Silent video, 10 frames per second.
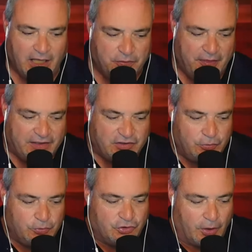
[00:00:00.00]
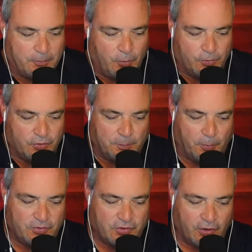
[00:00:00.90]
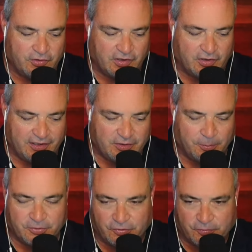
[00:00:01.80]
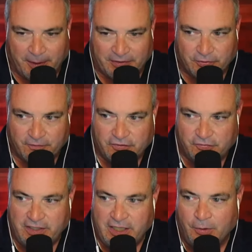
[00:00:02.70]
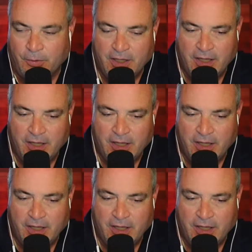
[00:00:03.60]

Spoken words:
Thanks to Sharp Corner Sports Cards and Collectibles for sponsoring this video.